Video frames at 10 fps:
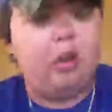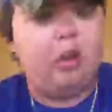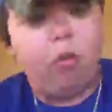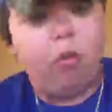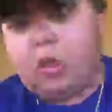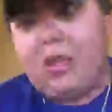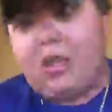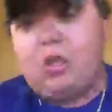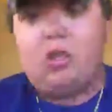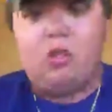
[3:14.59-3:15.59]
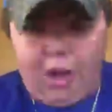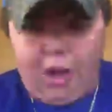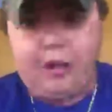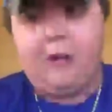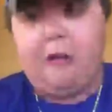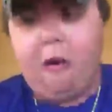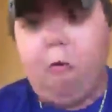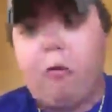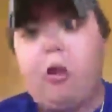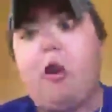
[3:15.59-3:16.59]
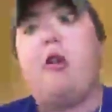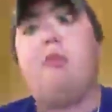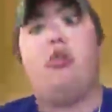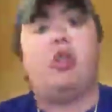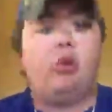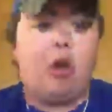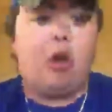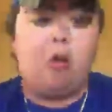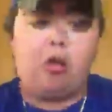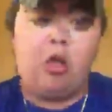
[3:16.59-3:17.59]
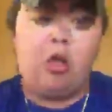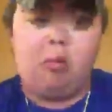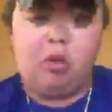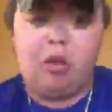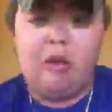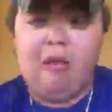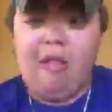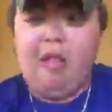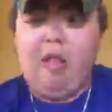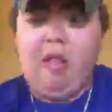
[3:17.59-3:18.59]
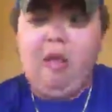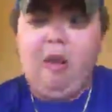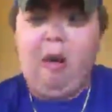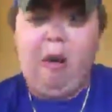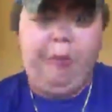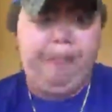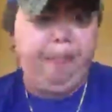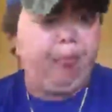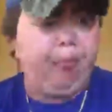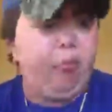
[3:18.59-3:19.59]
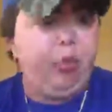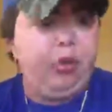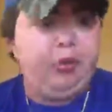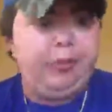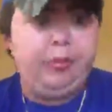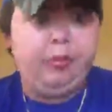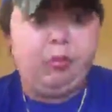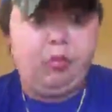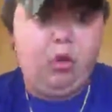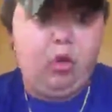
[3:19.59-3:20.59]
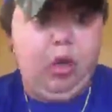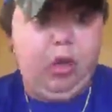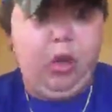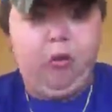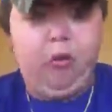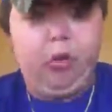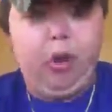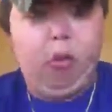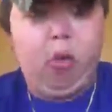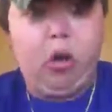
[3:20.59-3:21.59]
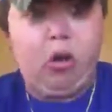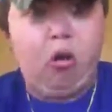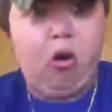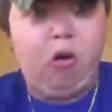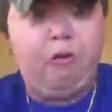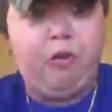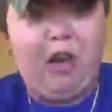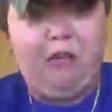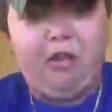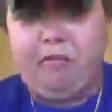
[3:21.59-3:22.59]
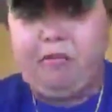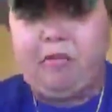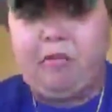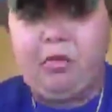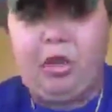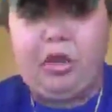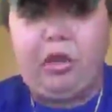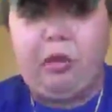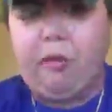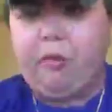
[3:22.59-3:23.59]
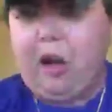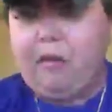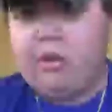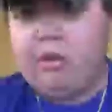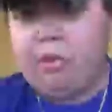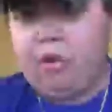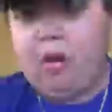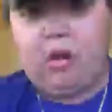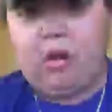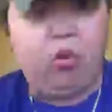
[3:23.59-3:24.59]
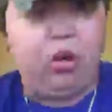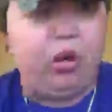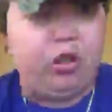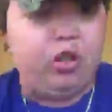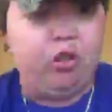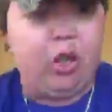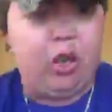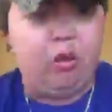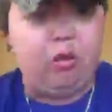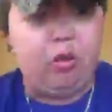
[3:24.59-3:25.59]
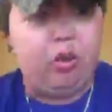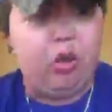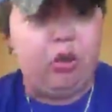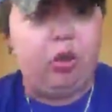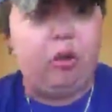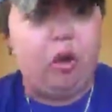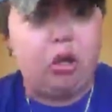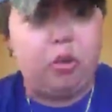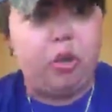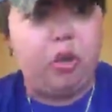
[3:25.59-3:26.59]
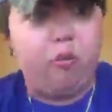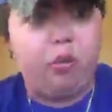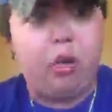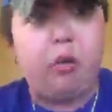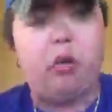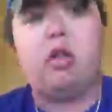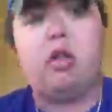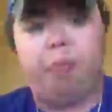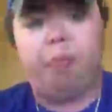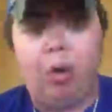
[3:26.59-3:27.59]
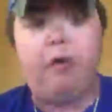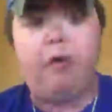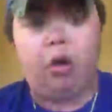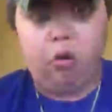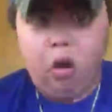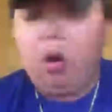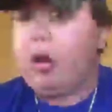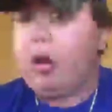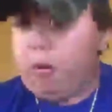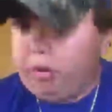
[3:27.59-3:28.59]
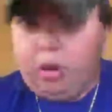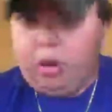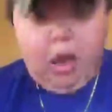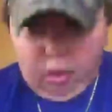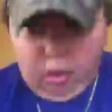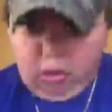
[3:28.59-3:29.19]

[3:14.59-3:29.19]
They went to 6 straight overtime or shootout games, um, and they won all 5 of them. I think they won 5 of them and lost one in a shootout. Or no, they lost one in overtime. They lost to Buffalo, and I was there.